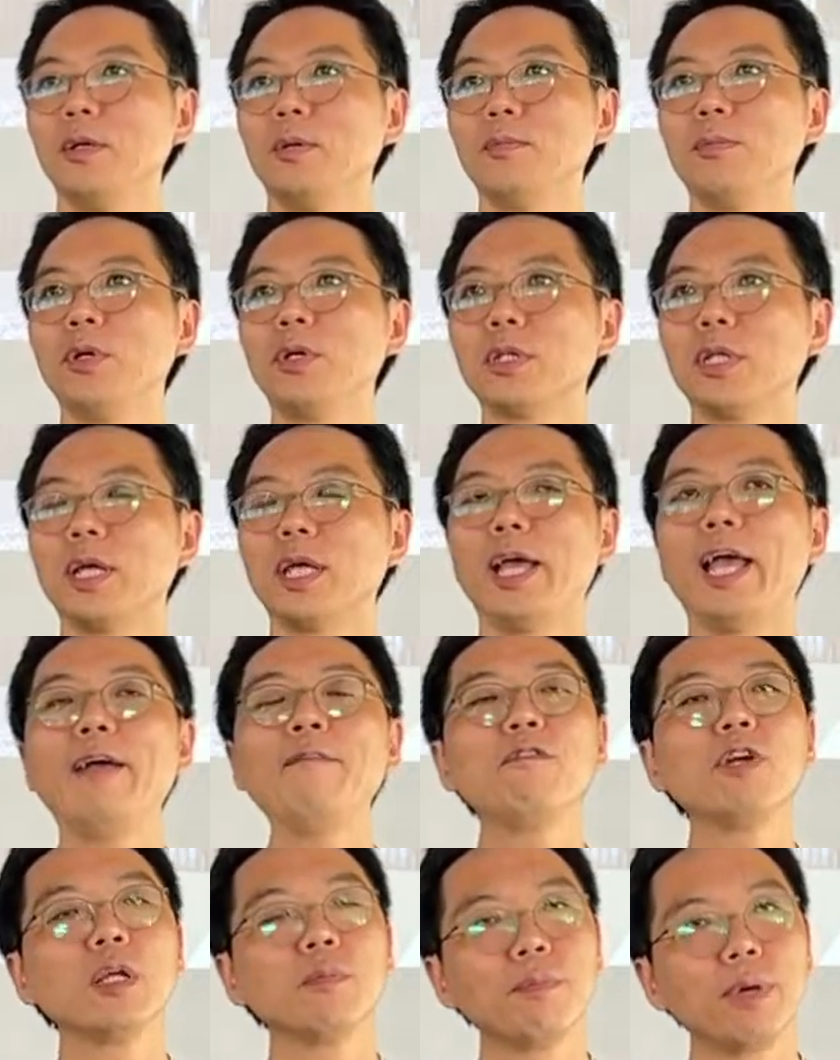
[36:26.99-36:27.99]
But
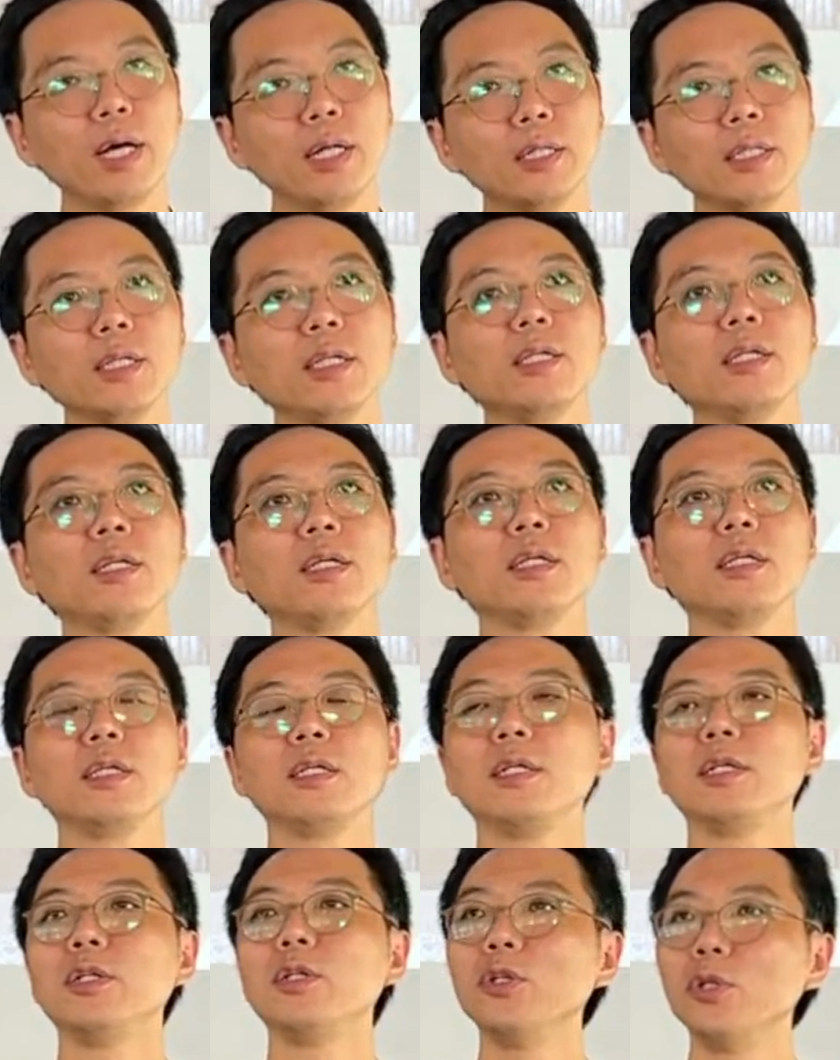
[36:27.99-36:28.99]
everybody
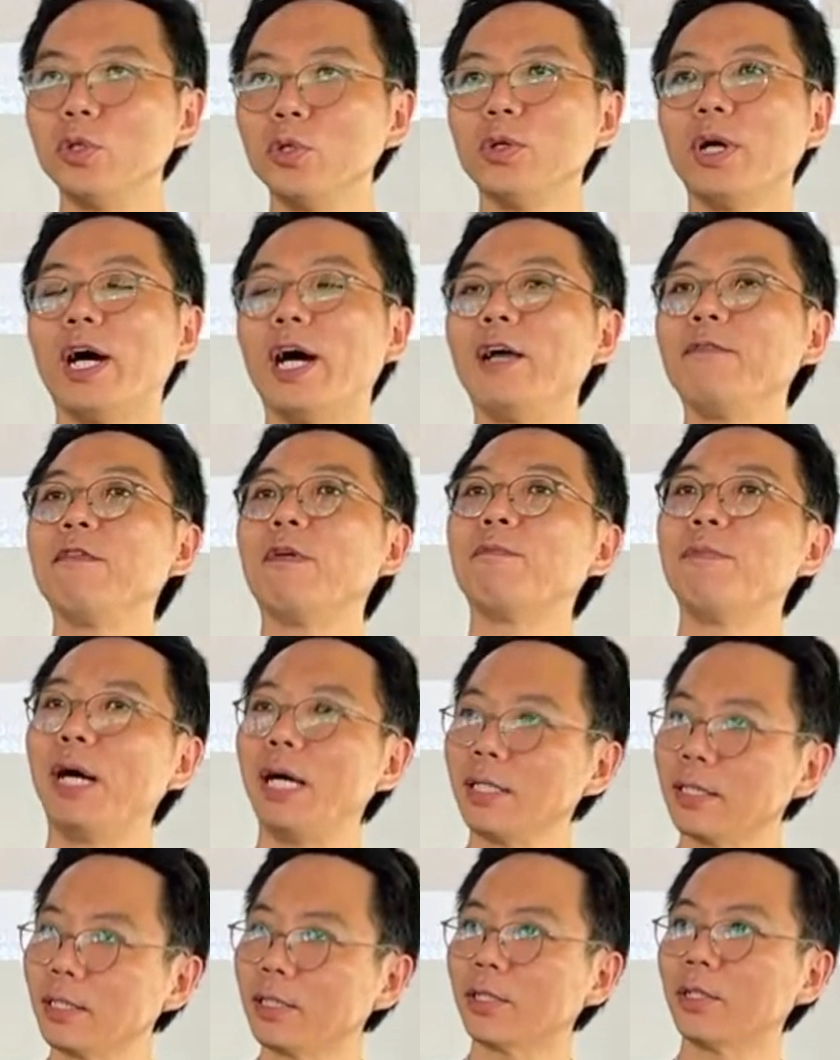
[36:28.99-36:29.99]
knew I'm a
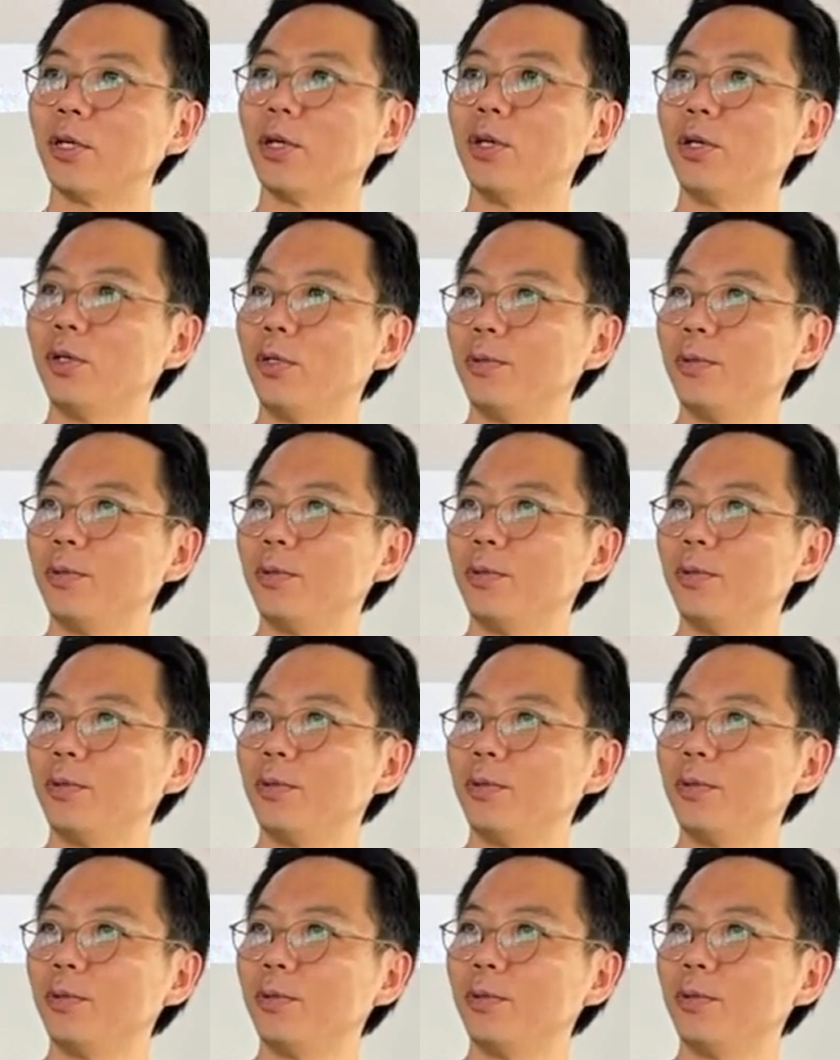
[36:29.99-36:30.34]
pastor.